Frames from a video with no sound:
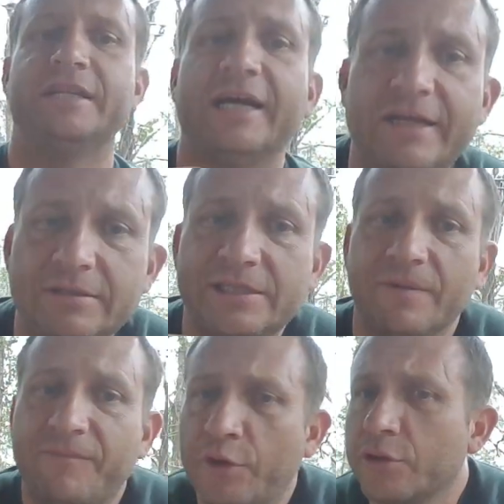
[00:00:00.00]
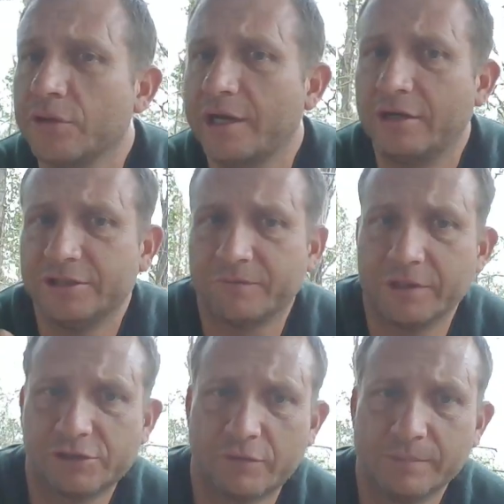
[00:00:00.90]
adds further layers of
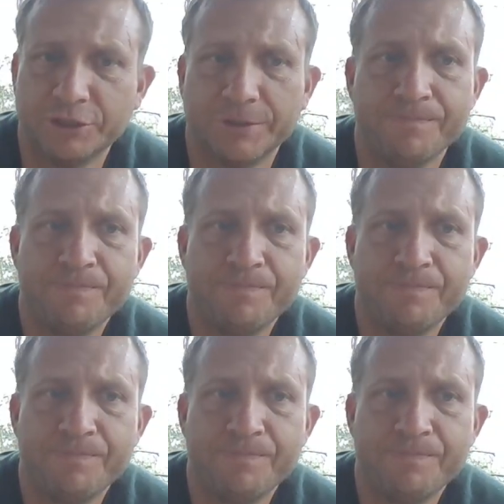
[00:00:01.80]
conscription